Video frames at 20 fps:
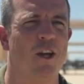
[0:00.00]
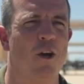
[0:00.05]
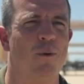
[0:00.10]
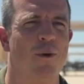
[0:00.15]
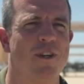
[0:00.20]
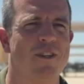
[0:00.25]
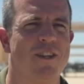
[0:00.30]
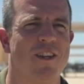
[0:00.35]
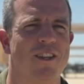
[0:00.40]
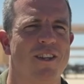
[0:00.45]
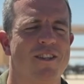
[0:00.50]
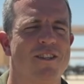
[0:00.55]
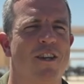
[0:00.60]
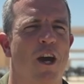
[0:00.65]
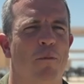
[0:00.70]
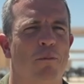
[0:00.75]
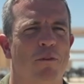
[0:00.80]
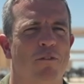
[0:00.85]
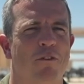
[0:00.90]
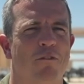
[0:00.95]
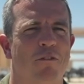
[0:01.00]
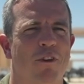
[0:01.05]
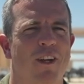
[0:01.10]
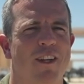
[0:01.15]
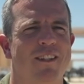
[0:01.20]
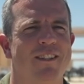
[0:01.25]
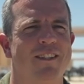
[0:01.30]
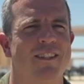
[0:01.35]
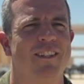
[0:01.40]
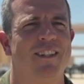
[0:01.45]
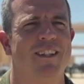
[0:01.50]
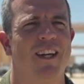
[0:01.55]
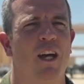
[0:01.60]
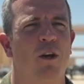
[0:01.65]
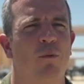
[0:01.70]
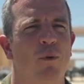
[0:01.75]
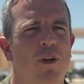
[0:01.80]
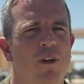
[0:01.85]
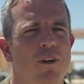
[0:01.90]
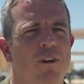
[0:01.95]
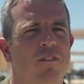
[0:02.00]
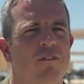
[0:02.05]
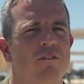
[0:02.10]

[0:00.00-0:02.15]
go into this type of event, and we are